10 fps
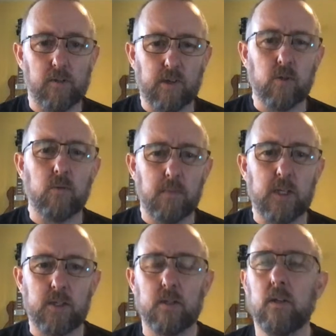I do
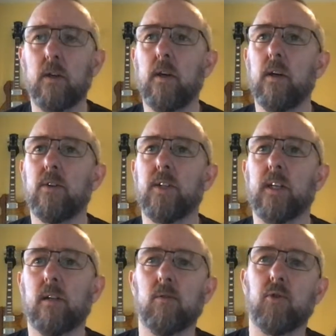miss
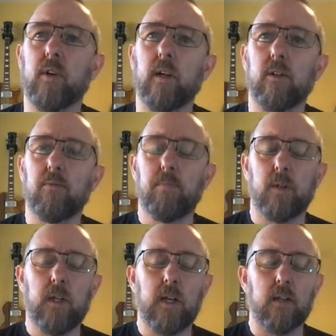technical trails, but
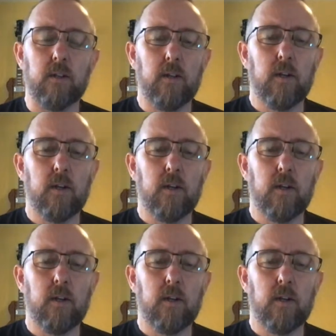yeah,